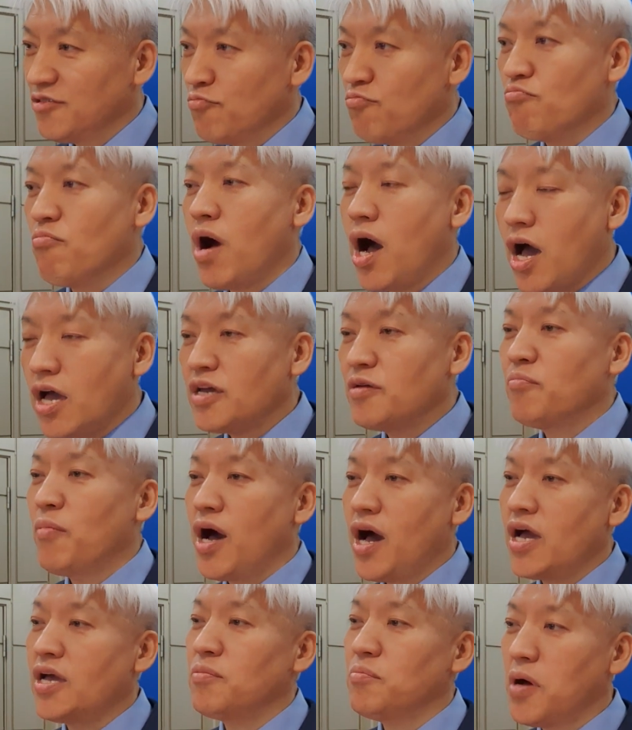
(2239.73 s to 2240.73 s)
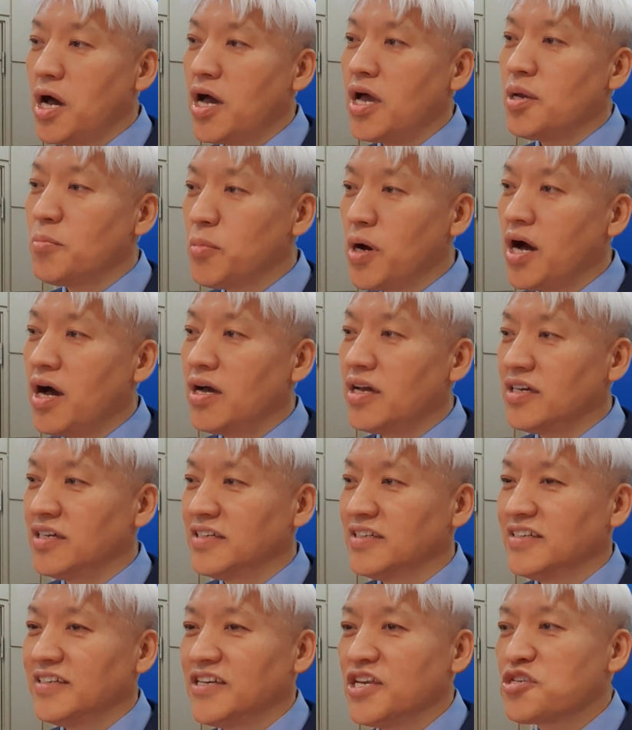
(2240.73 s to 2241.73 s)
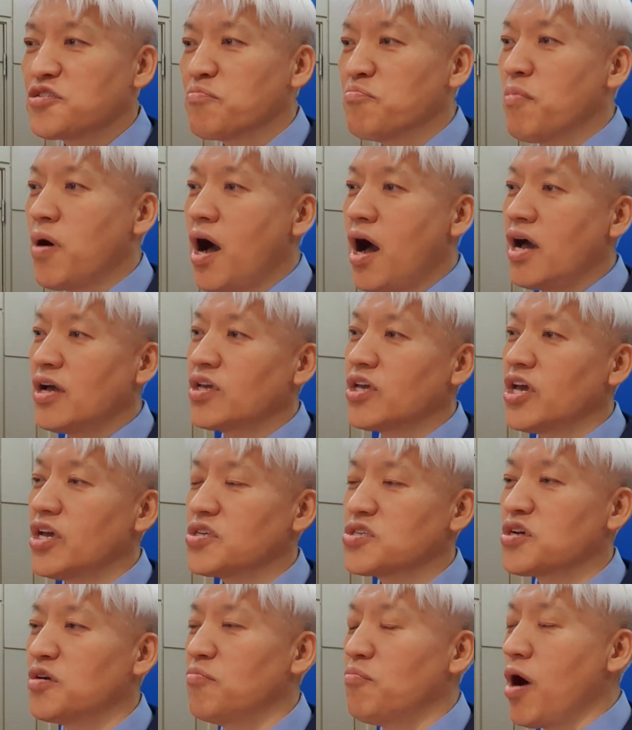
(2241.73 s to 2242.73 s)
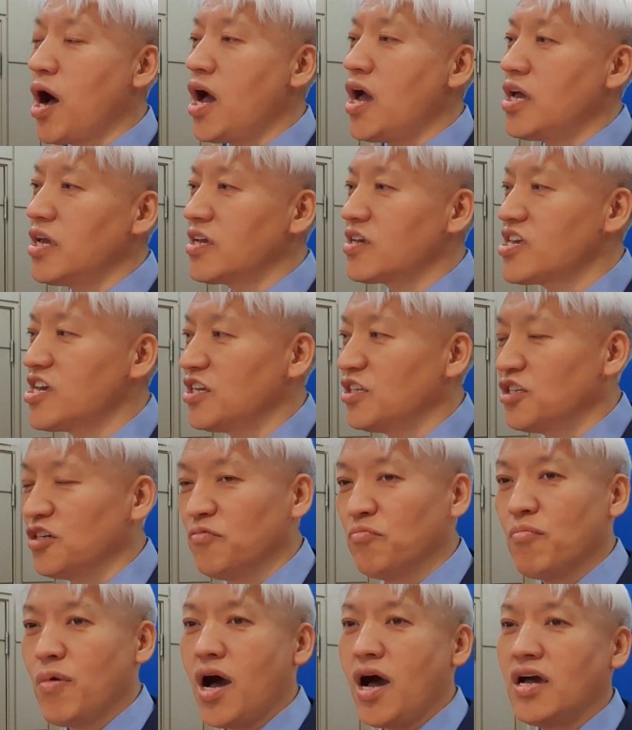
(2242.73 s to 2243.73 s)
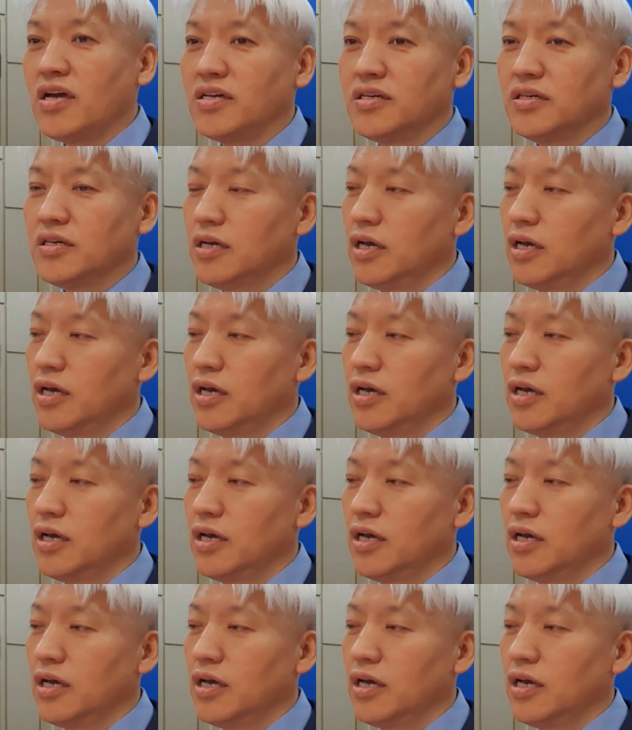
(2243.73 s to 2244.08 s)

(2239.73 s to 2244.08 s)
my, it's my castle, my kingdom, my,